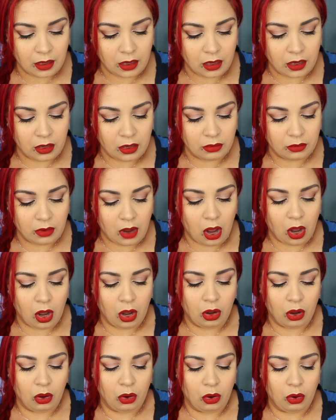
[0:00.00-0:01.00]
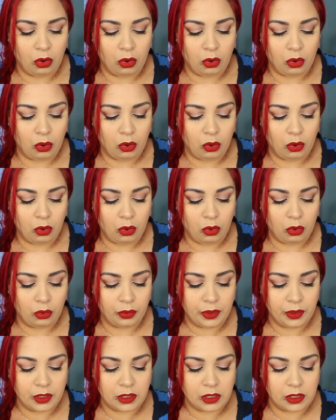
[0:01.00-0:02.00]
Oh, oh,
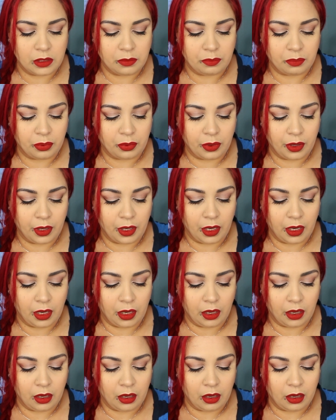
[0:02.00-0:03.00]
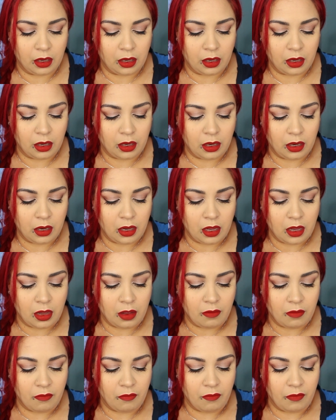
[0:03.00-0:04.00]
this is pretty.
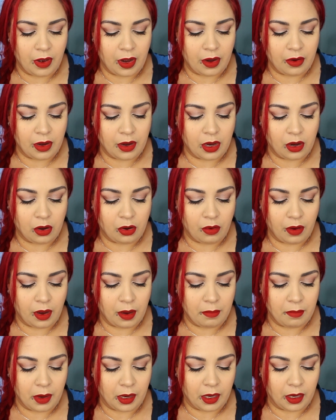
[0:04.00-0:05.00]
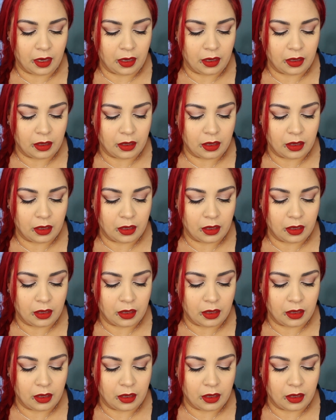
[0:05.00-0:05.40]
Very creamy.